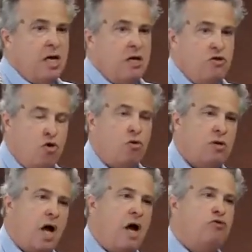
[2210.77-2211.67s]
Your
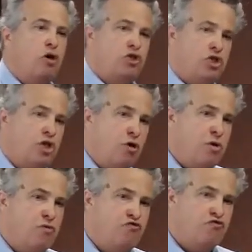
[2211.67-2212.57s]
lives are so
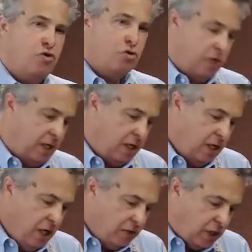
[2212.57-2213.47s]
inverted
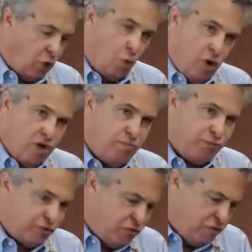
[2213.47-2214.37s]
that the one
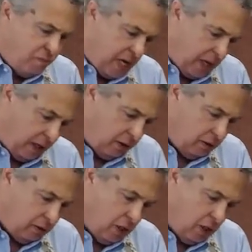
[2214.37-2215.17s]
prudent man,